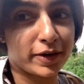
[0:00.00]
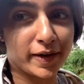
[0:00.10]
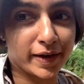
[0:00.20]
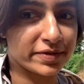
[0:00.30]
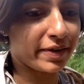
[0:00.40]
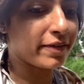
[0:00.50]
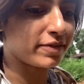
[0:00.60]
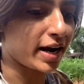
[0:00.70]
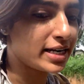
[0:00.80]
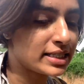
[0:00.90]
for the next five
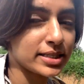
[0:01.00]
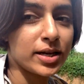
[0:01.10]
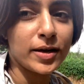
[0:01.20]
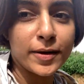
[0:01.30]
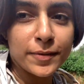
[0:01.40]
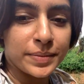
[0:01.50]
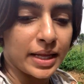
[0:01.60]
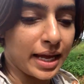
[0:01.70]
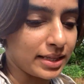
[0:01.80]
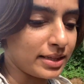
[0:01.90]
days.
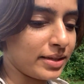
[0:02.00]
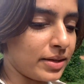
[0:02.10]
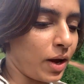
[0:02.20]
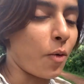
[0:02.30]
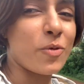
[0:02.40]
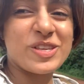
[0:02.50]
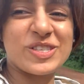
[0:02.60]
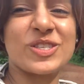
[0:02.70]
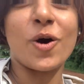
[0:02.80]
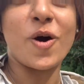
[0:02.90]
And we
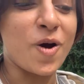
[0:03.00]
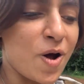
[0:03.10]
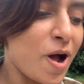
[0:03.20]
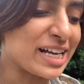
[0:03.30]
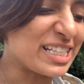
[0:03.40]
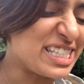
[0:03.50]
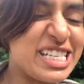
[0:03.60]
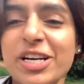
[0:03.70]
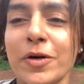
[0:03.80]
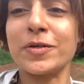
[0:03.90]
saw
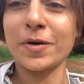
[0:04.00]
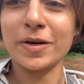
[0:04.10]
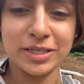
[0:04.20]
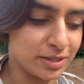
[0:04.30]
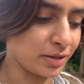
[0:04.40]
zero tourists